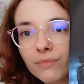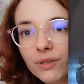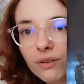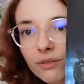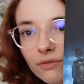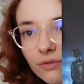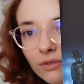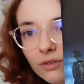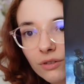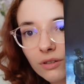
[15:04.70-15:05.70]

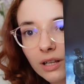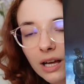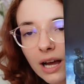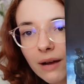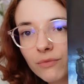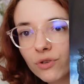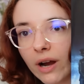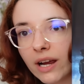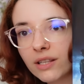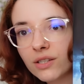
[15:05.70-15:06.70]
Beautiful. I'm
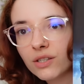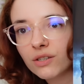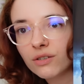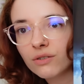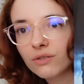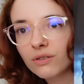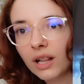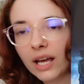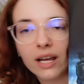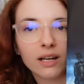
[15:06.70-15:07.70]
trying to
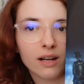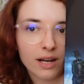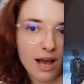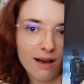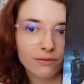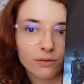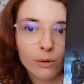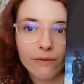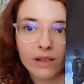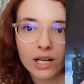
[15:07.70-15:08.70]
like not have a
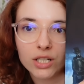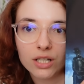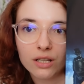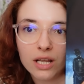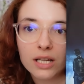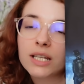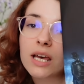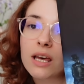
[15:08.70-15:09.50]
reflection on it,